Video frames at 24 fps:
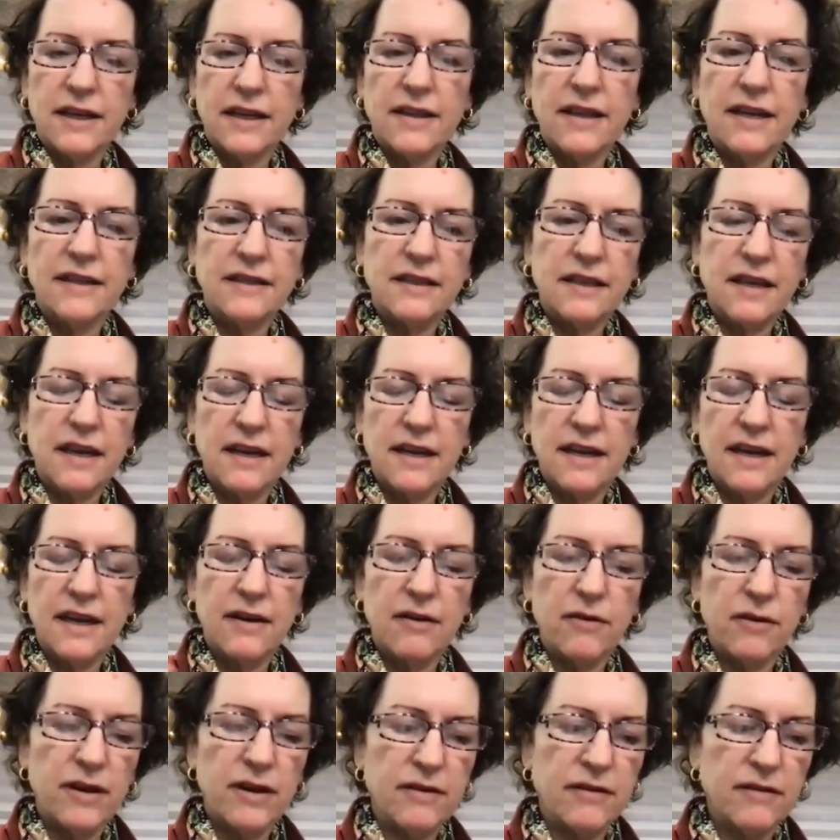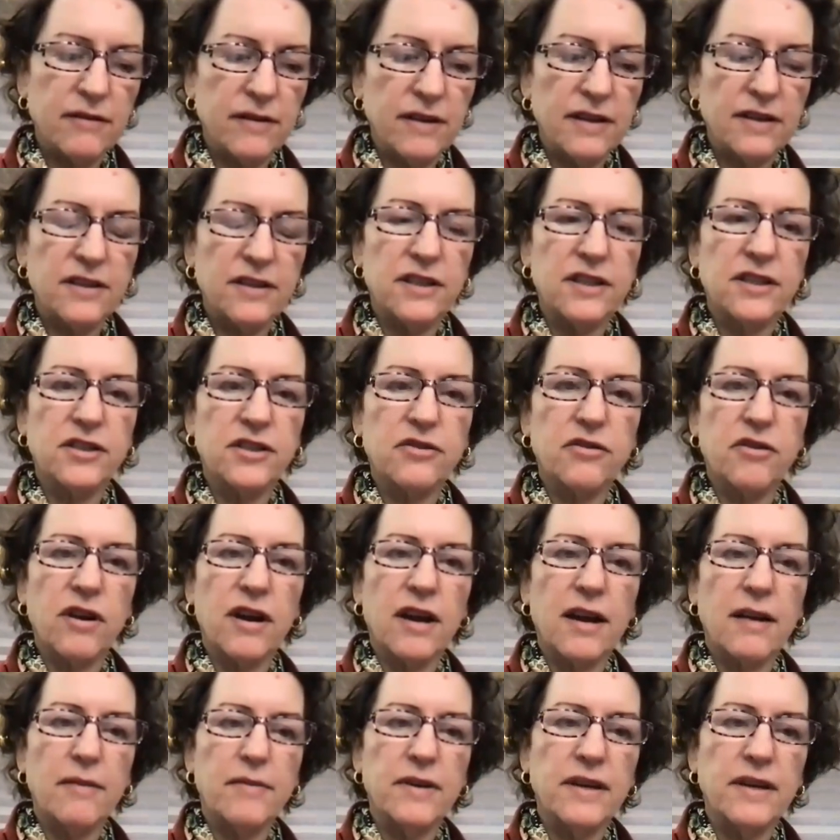That's kind of how it is described.